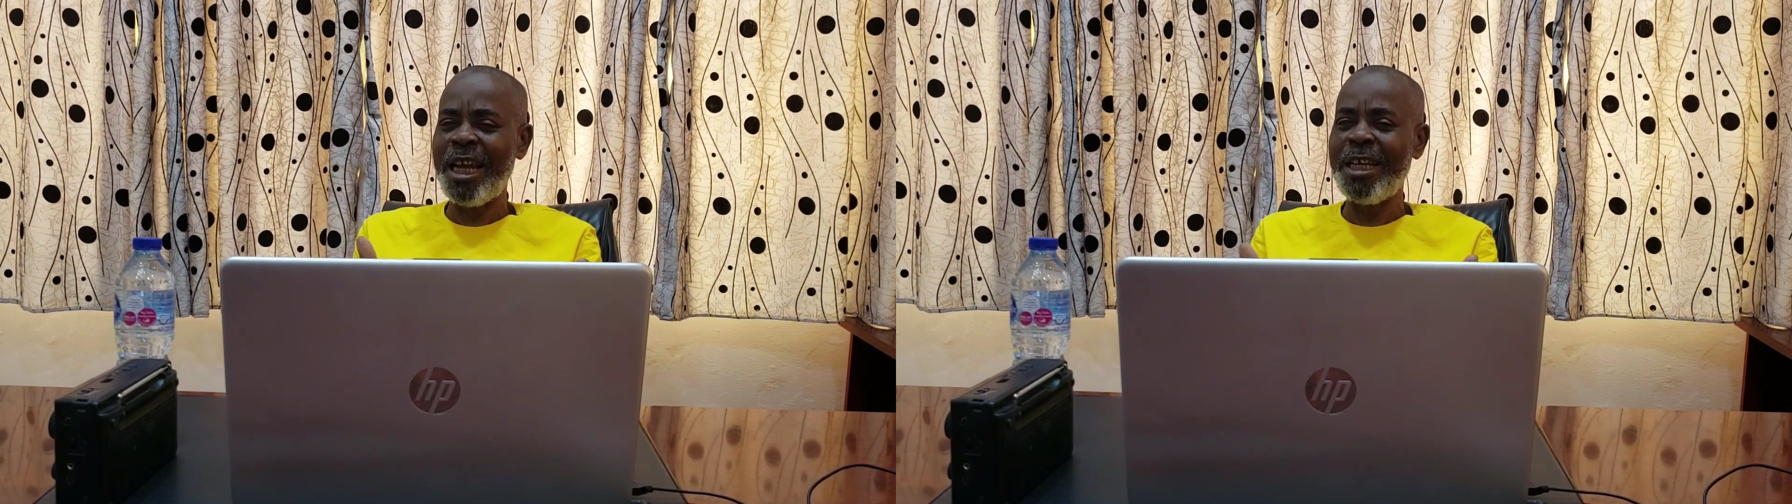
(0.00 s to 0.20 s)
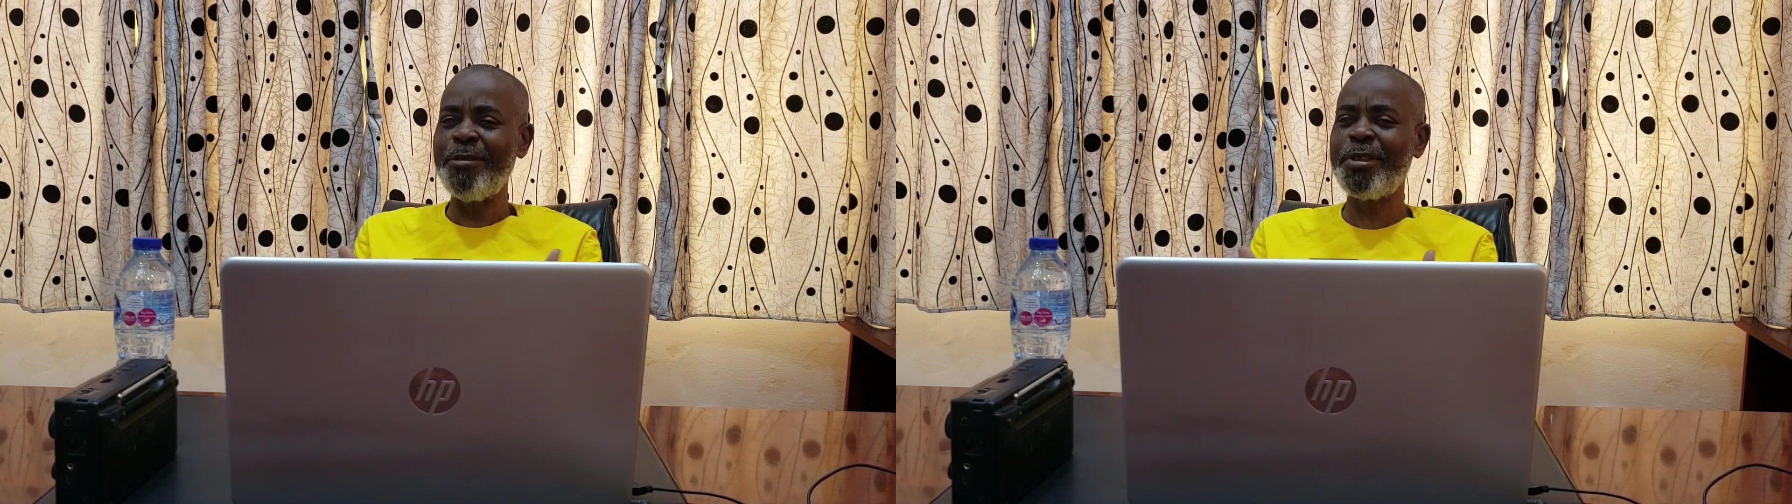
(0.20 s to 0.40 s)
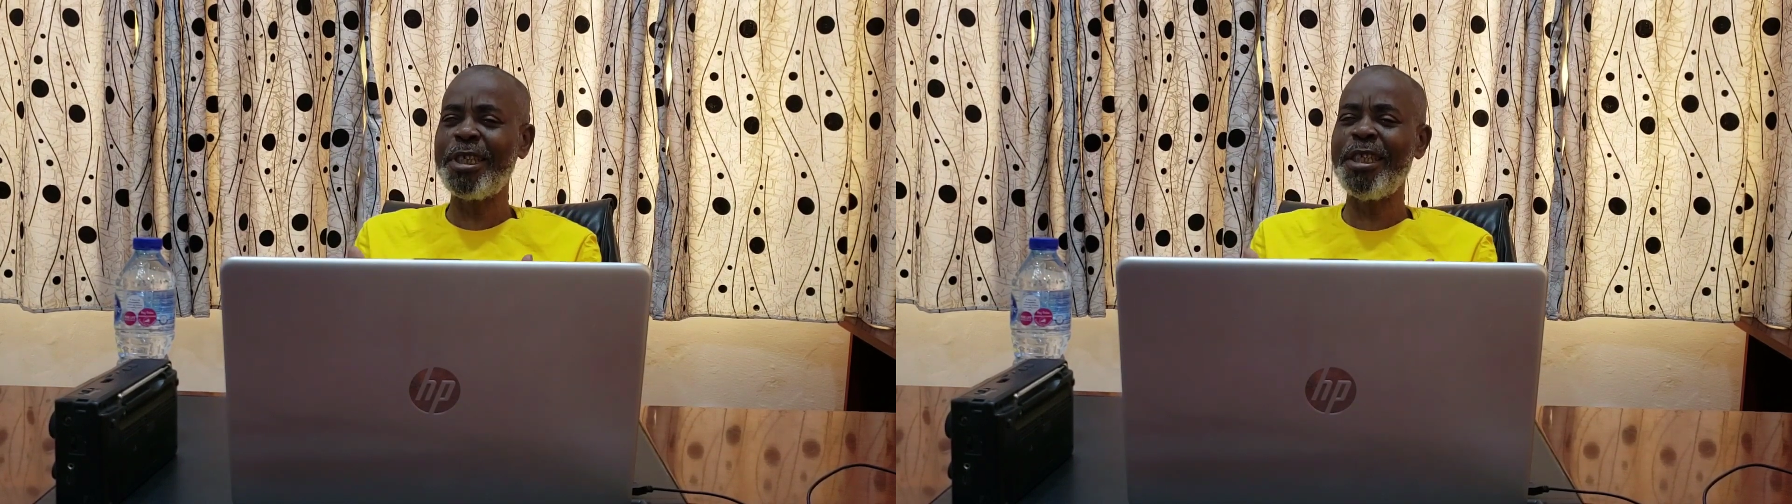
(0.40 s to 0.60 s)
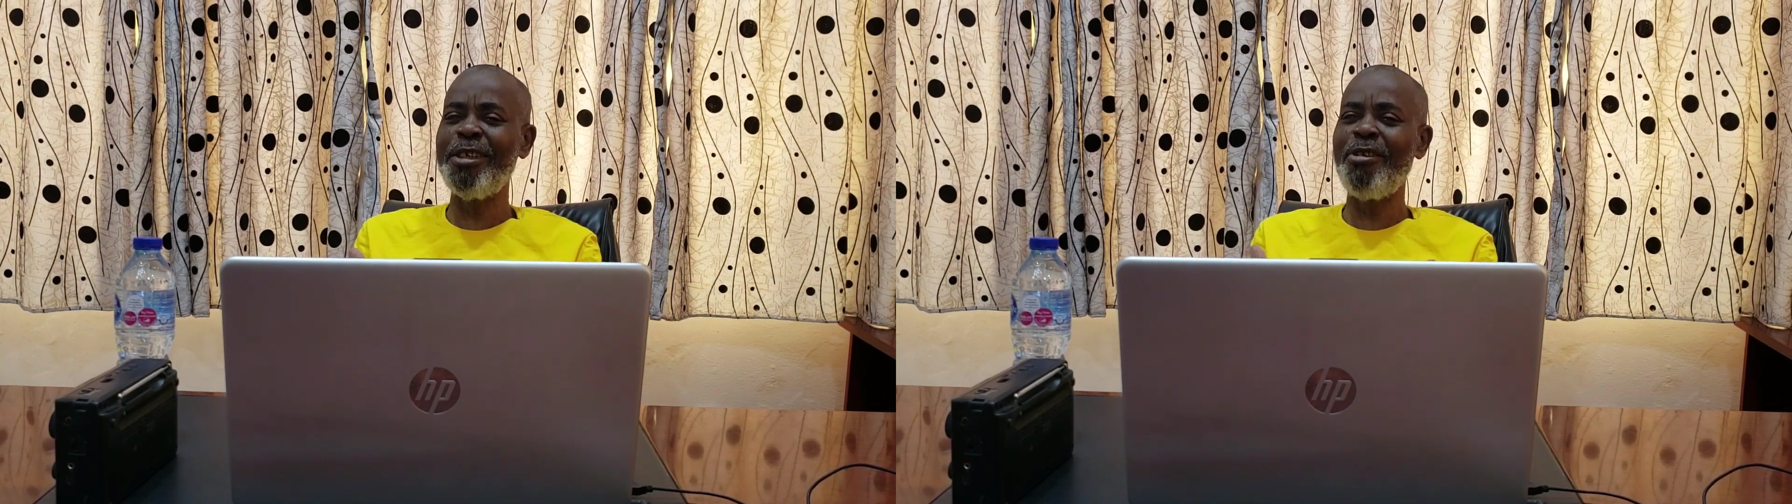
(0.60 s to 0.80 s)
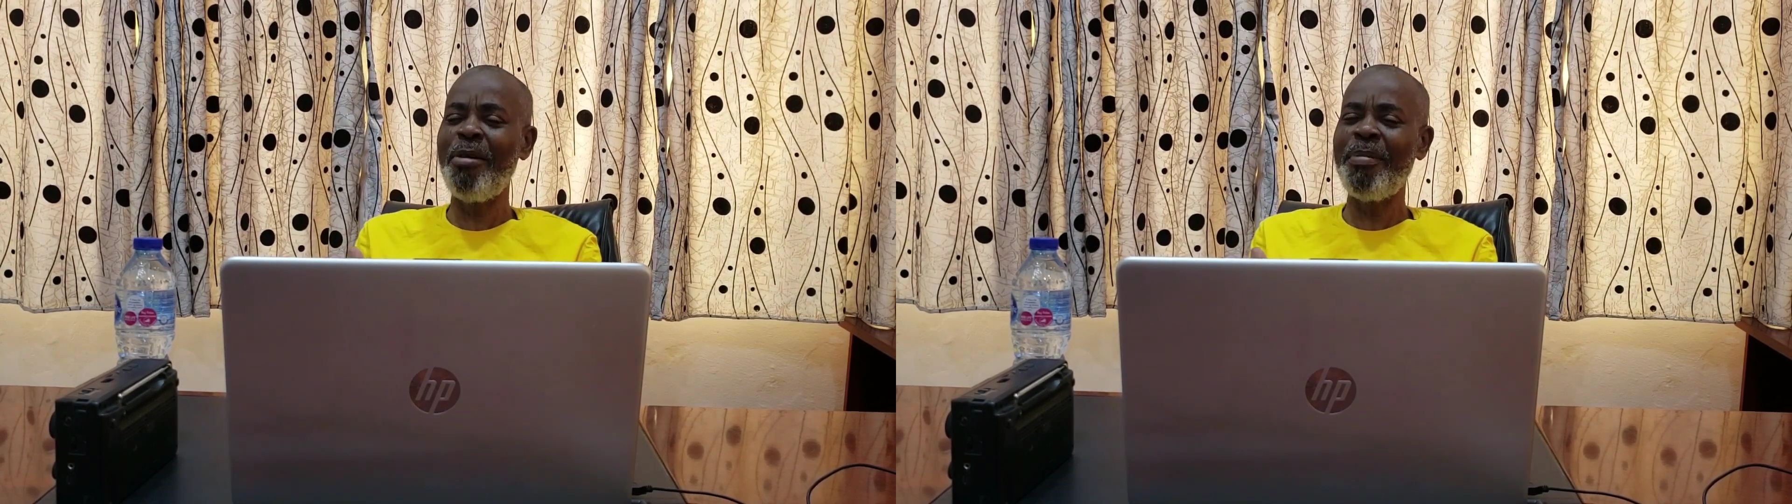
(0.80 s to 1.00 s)
and you see
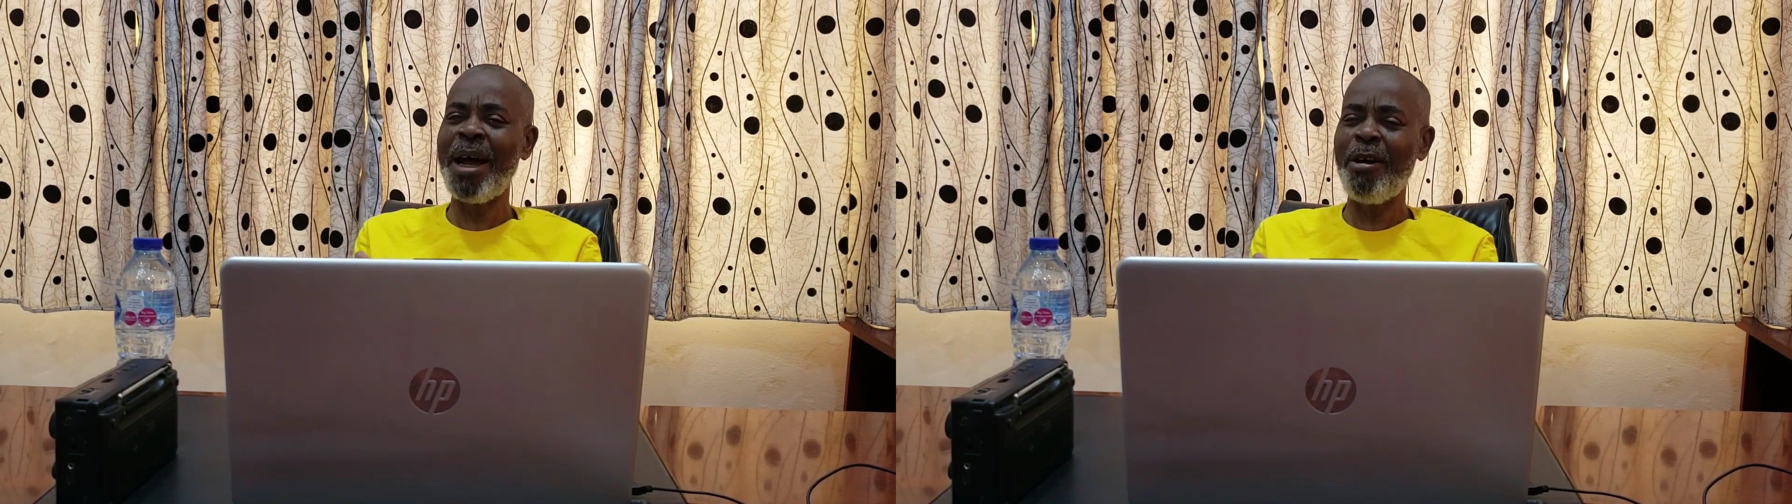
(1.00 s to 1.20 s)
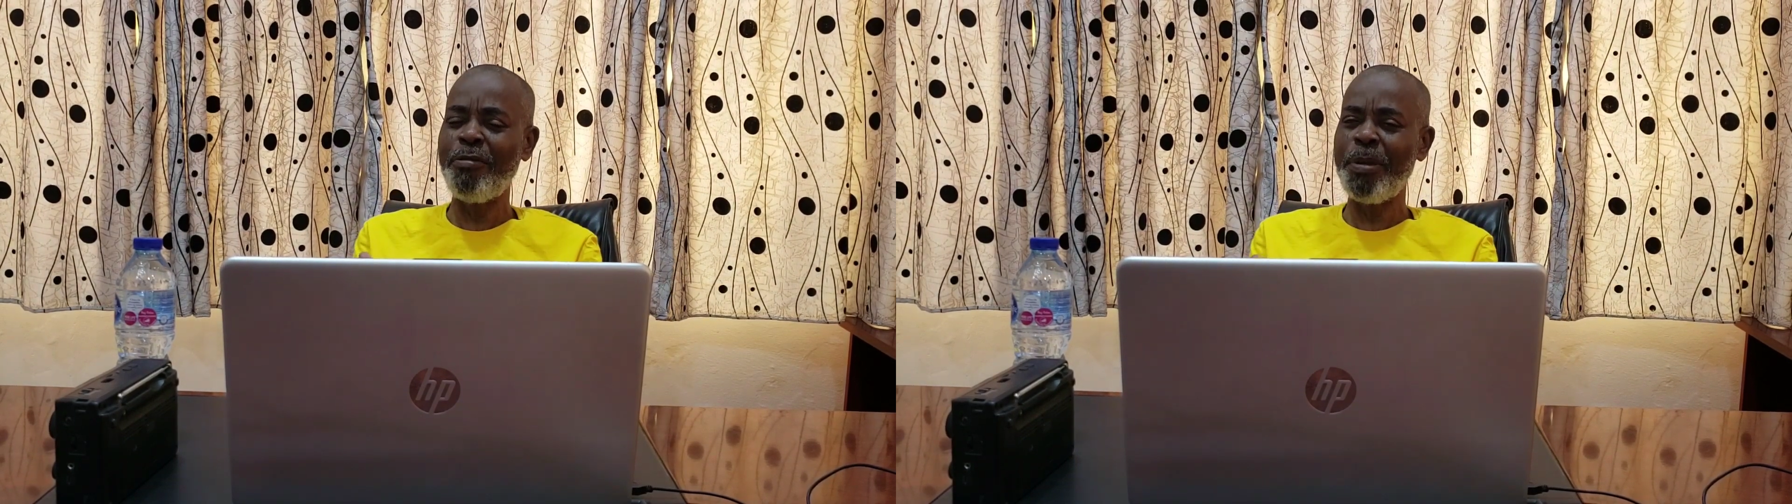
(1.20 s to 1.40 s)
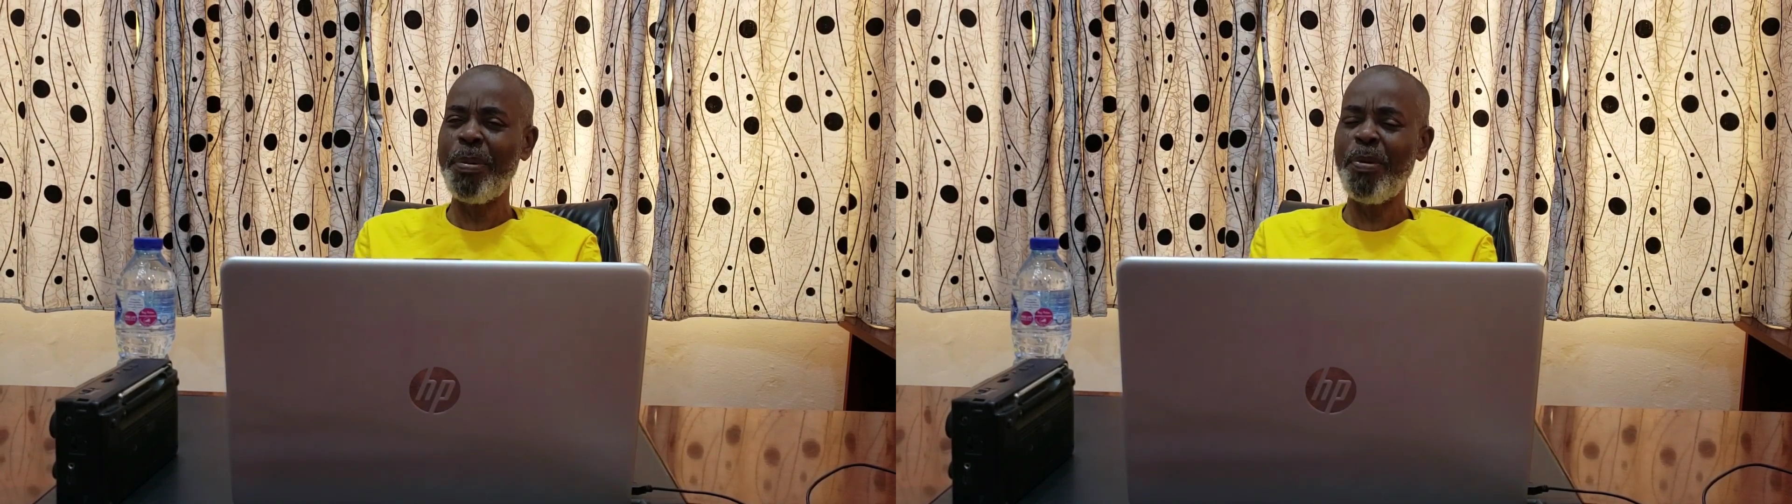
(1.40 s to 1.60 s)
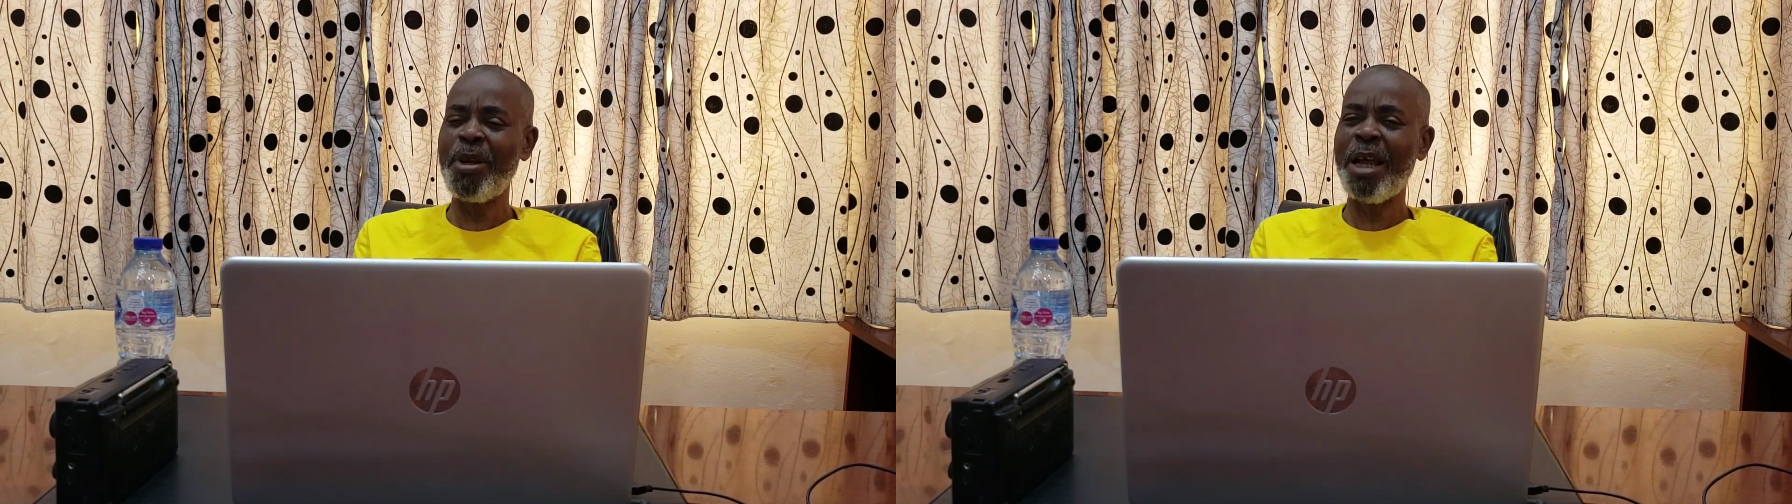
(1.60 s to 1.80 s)
the number of the people